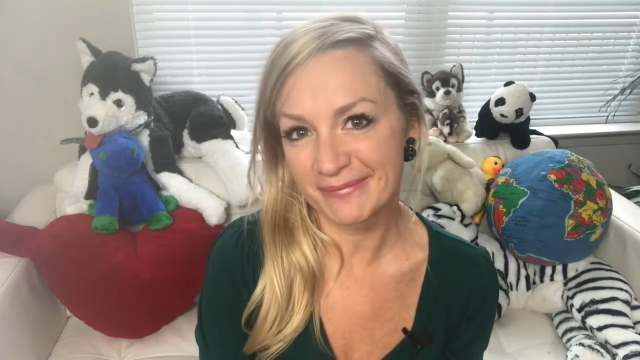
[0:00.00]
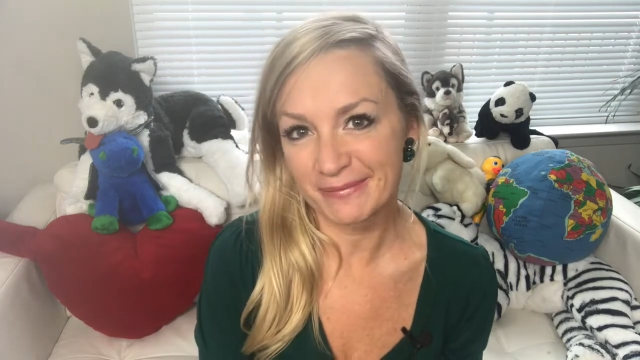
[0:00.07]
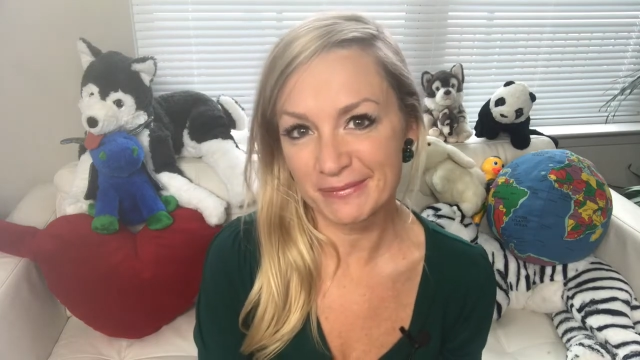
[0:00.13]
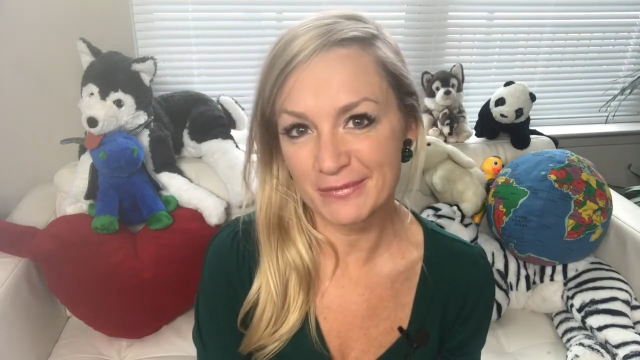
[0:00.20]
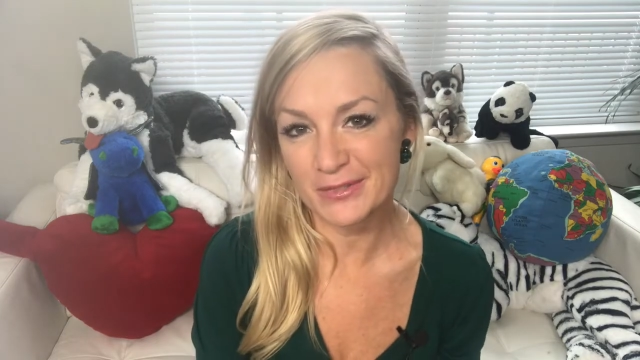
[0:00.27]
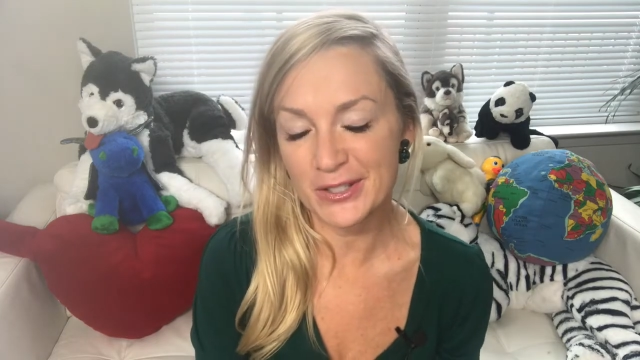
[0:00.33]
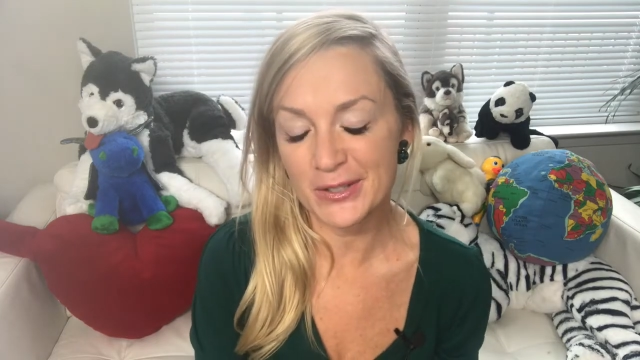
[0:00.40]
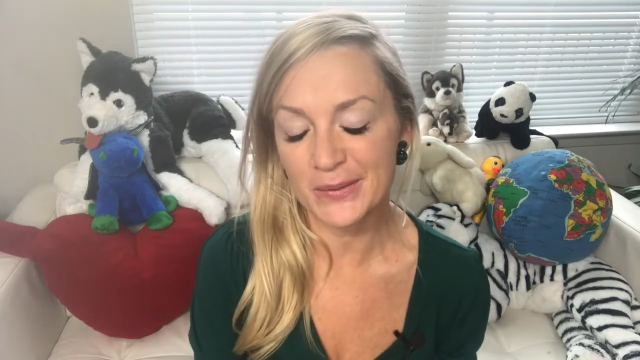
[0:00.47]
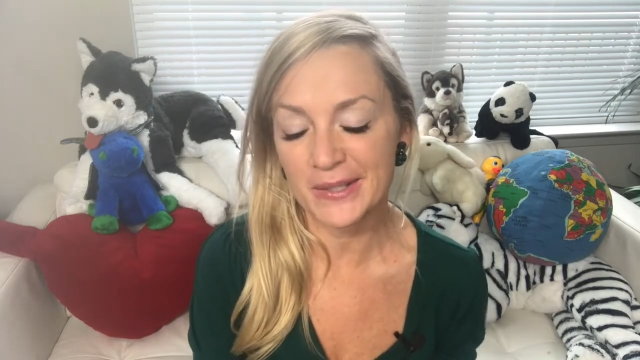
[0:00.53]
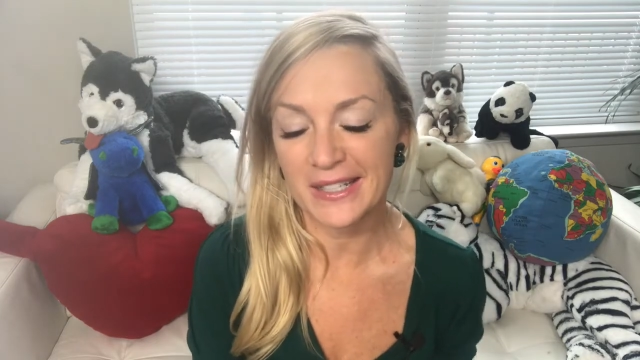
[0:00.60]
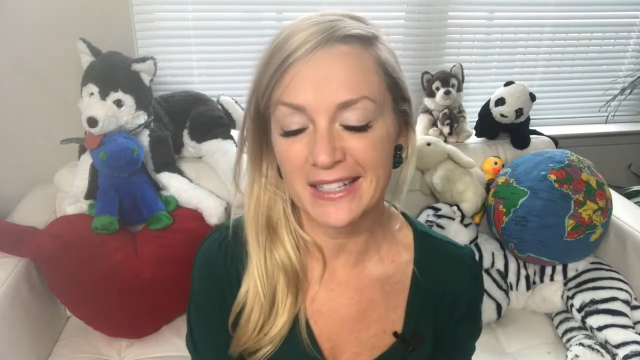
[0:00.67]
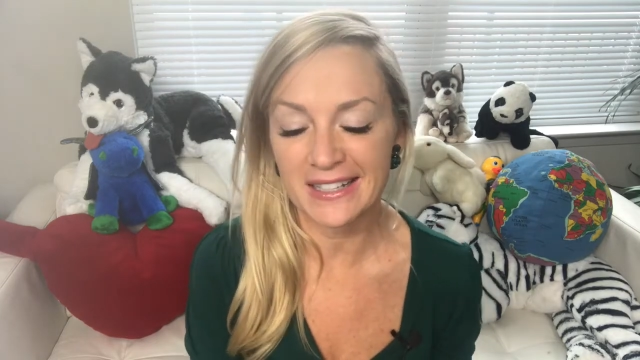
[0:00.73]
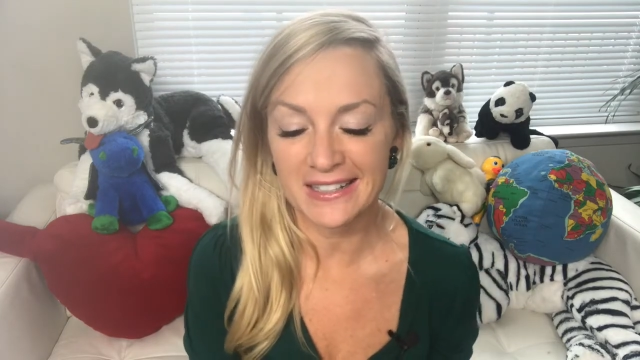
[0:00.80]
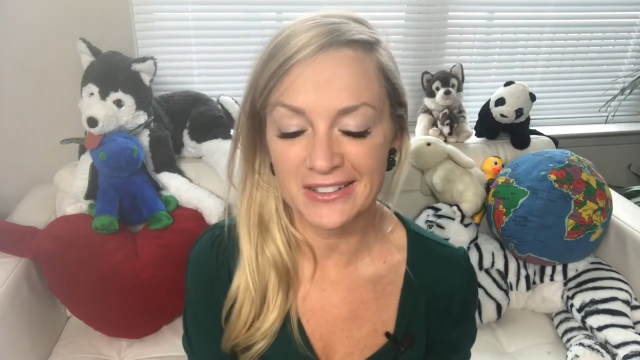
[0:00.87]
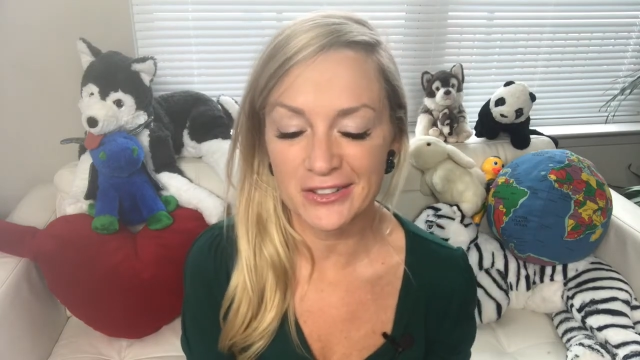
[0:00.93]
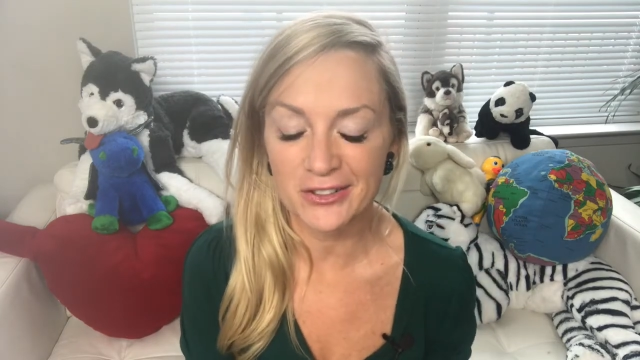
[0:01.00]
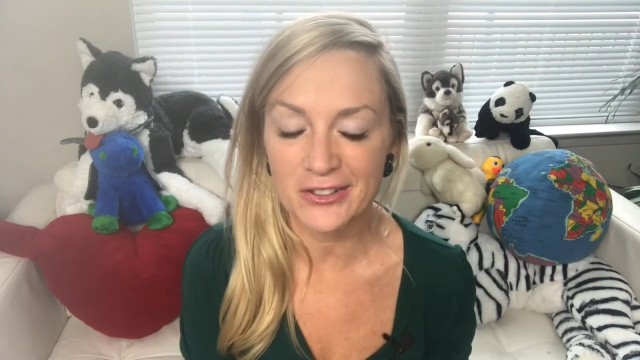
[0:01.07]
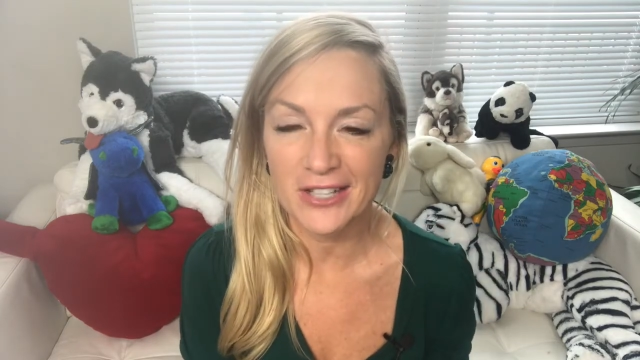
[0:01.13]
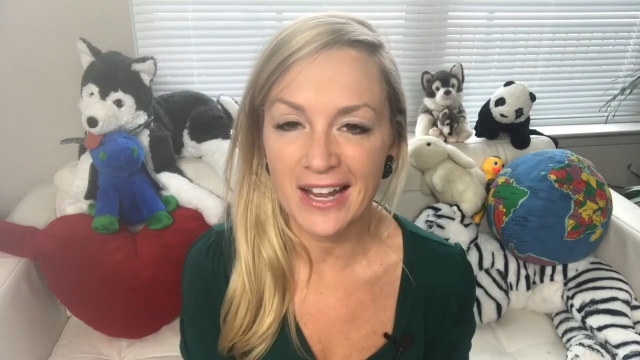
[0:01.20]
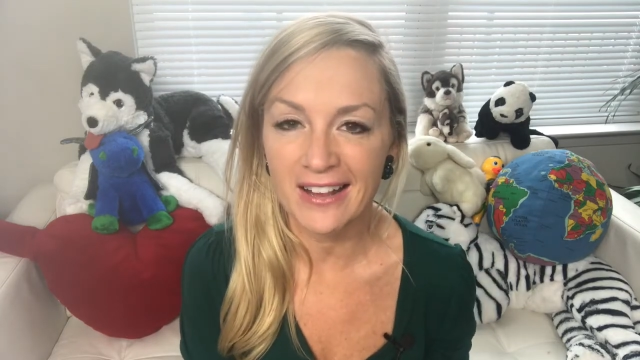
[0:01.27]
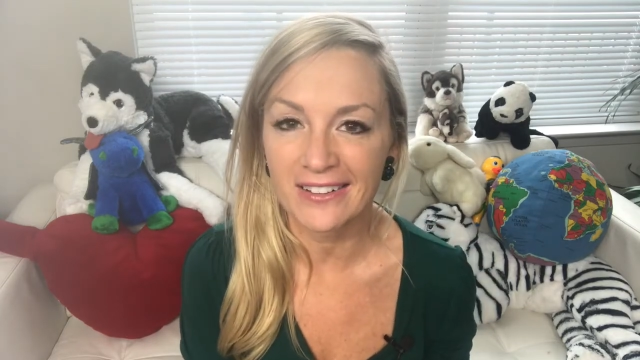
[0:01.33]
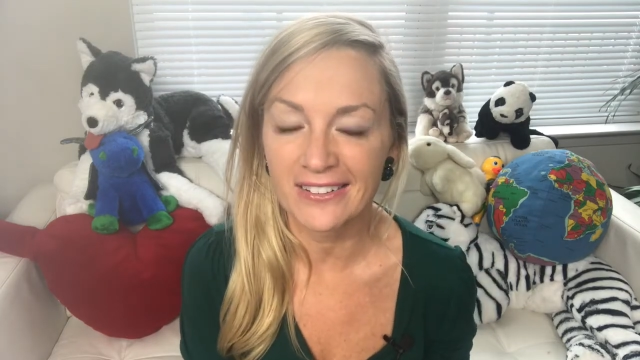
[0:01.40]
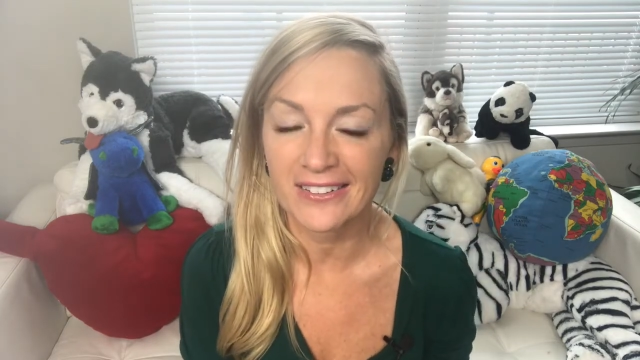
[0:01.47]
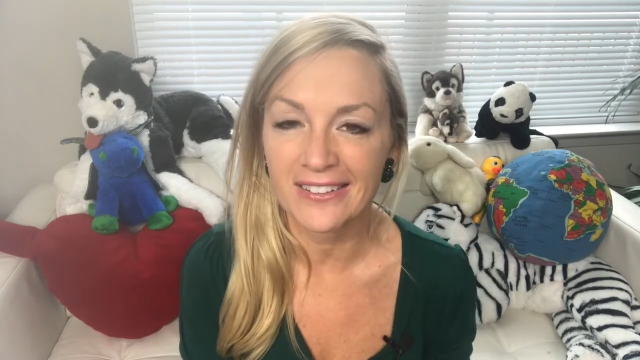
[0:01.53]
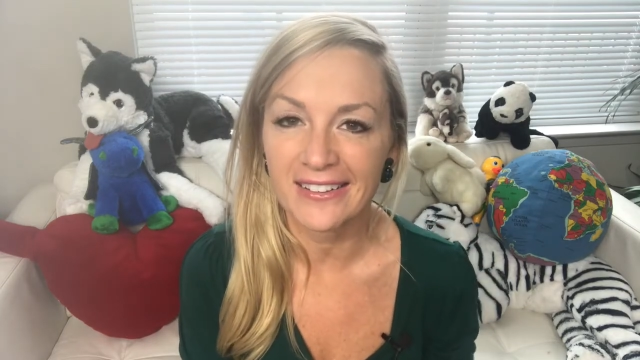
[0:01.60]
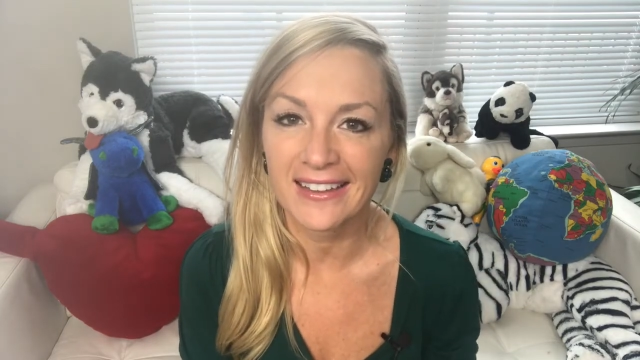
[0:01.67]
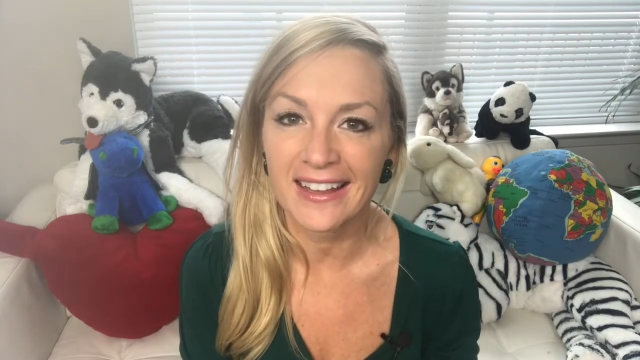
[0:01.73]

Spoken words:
doing his channel,